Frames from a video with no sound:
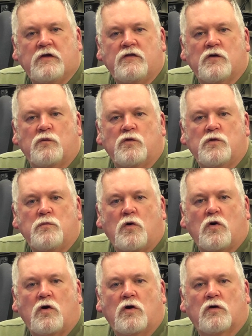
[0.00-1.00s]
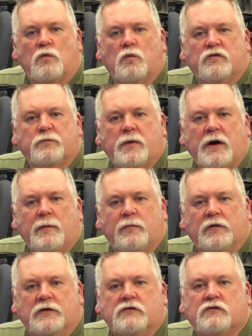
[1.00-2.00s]
in the Rue Morgue was
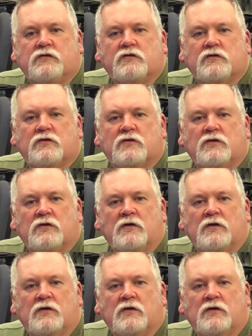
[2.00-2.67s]
published,